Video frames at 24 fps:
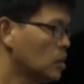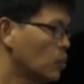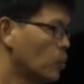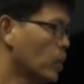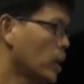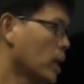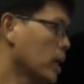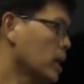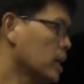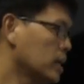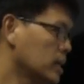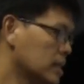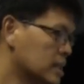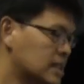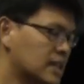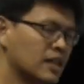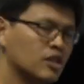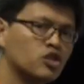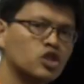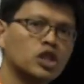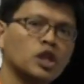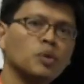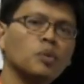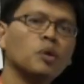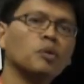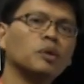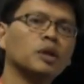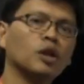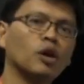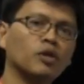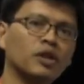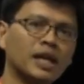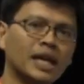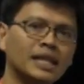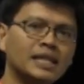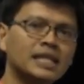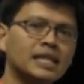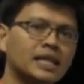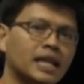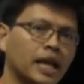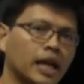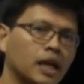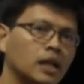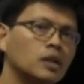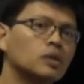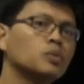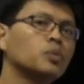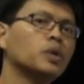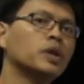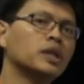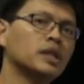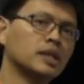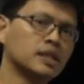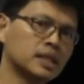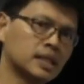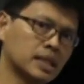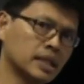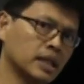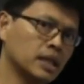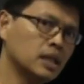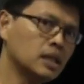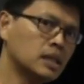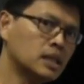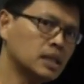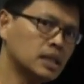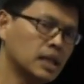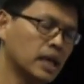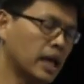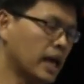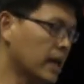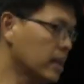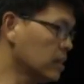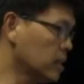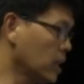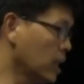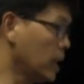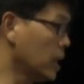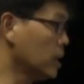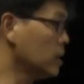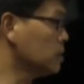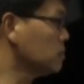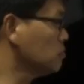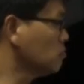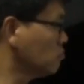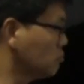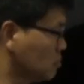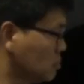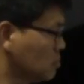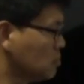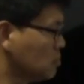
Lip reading: where essentially we will authenticate with the syncs, and then